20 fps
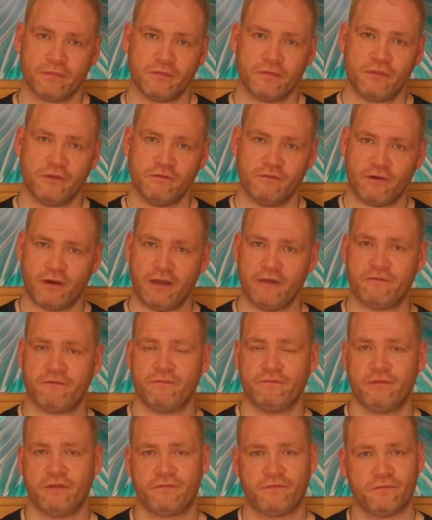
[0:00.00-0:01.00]
derived
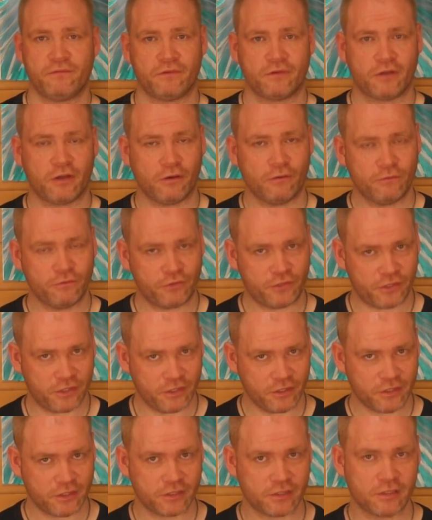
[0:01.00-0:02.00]
from different
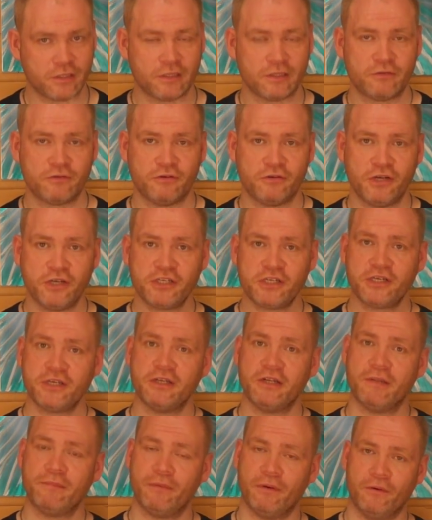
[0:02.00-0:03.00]
cultures, traditionally
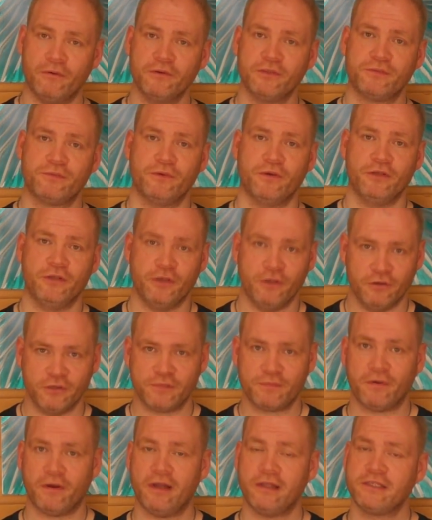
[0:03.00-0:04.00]
the bowls were
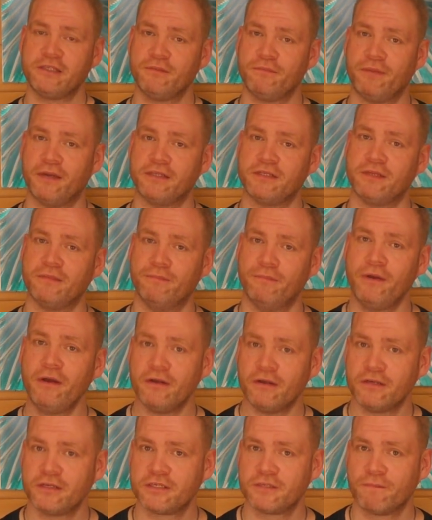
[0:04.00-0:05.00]
used by Tibetan
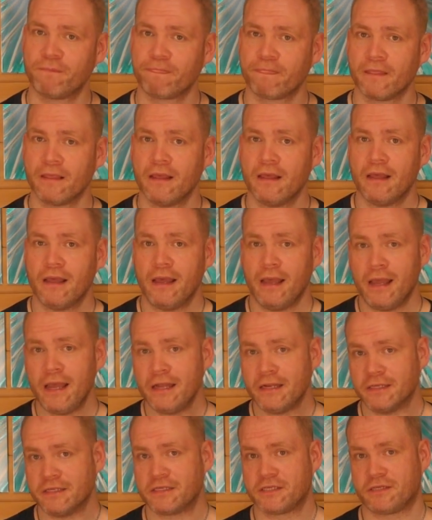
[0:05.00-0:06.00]
monks,
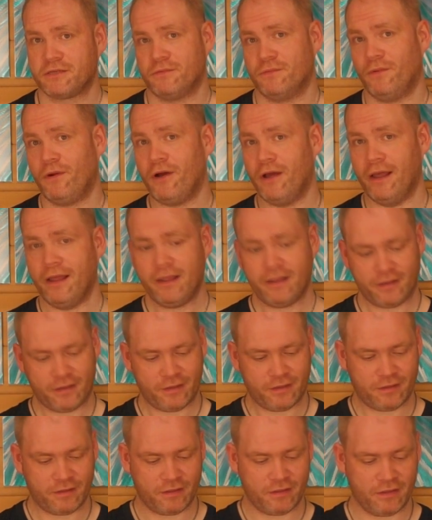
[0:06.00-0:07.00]
hence why
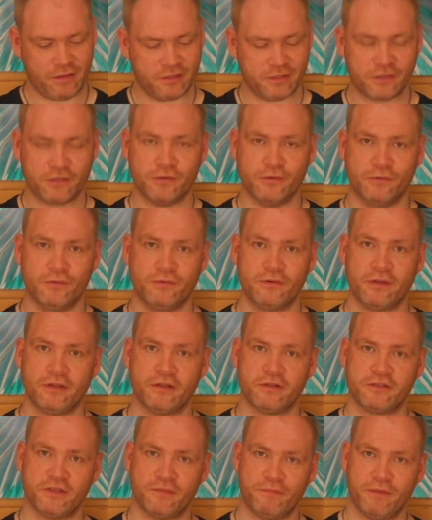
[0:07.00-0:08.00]
it's called the
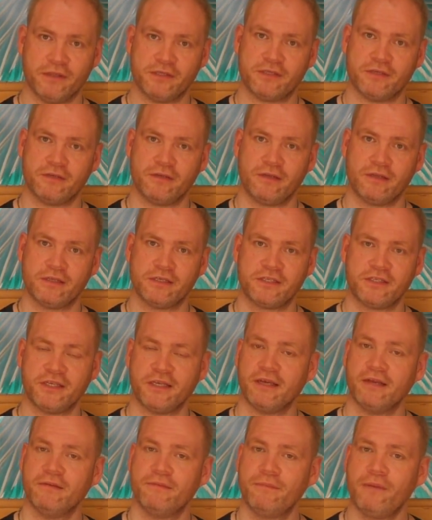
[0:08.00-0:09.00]
Tibetan
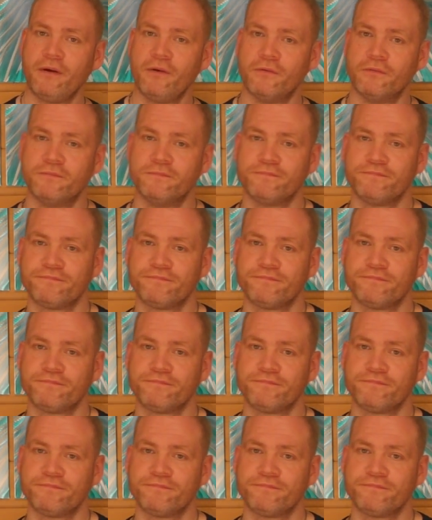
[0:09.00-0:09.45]
singing bowl.